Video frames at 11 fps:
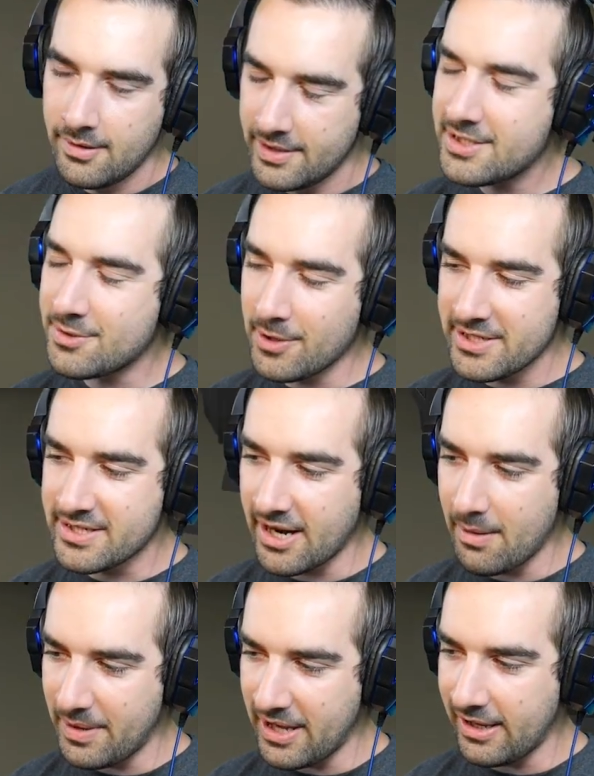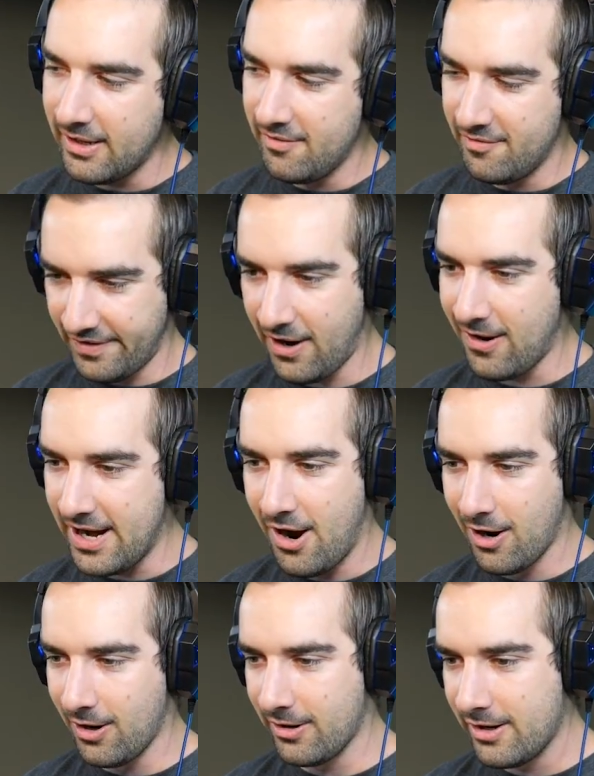This one is going to be very
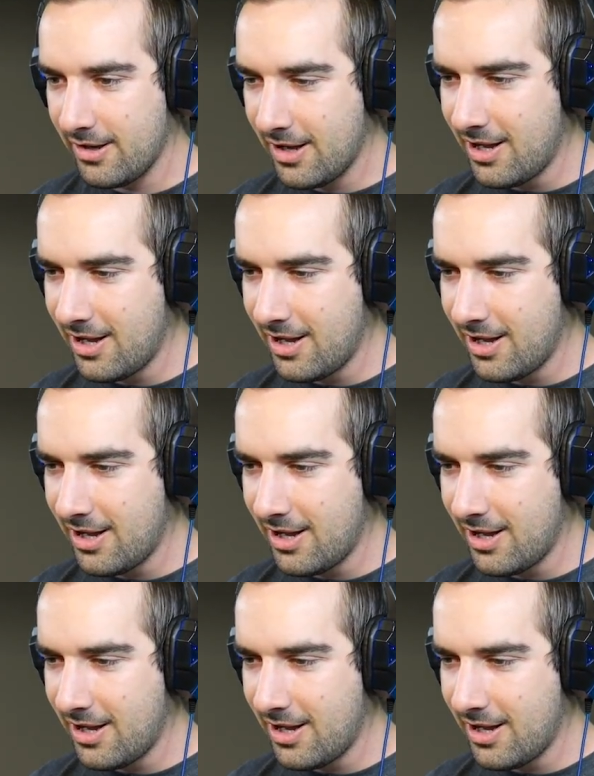hard.